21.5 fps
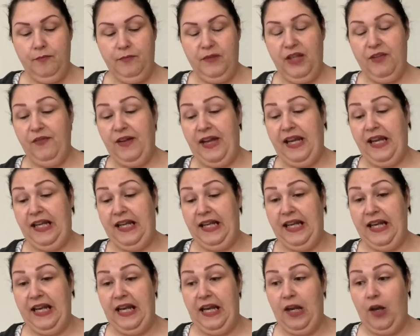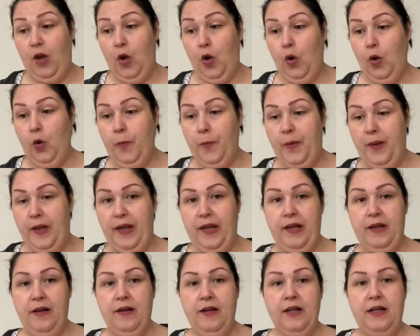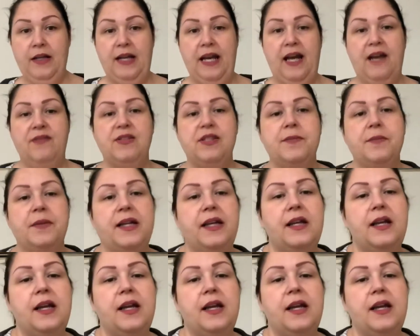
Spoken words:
If I can get it open, I happen